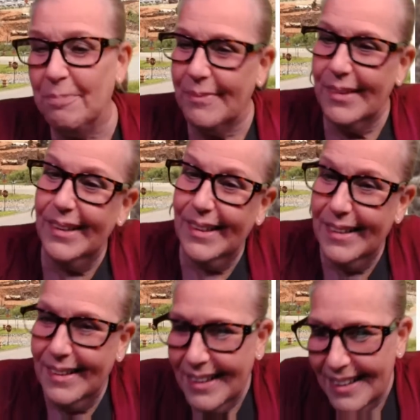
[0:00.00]
Uh,
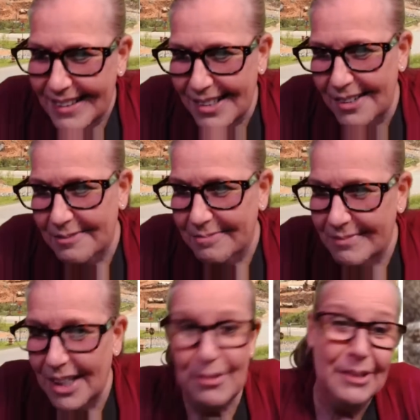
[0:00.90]
so
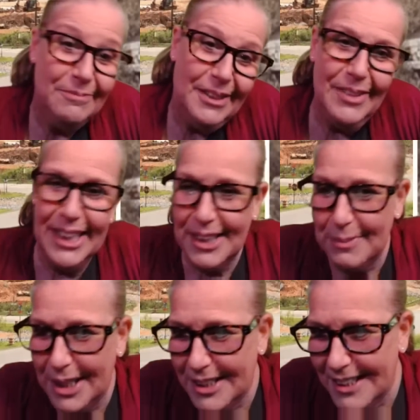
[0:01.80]
anyway, how about get
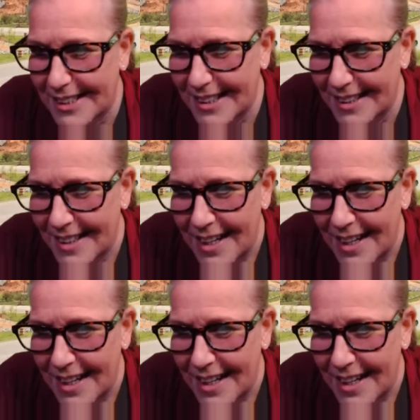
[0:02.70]
demonetized again?